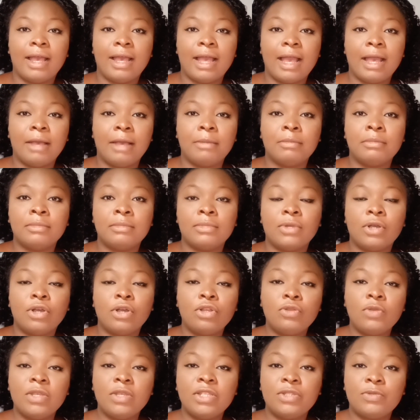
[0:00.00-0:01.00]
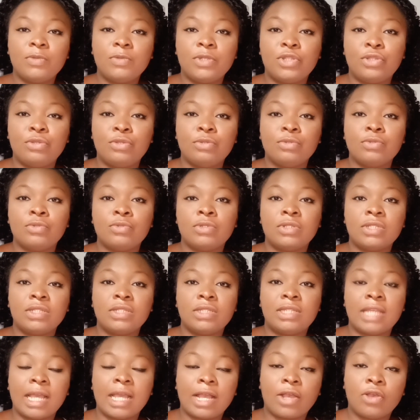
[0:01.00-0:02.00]
I'm always with you,
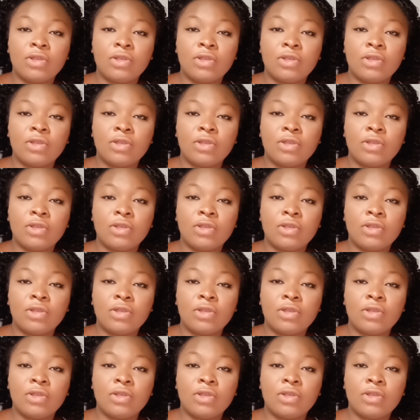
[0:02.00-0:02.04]
that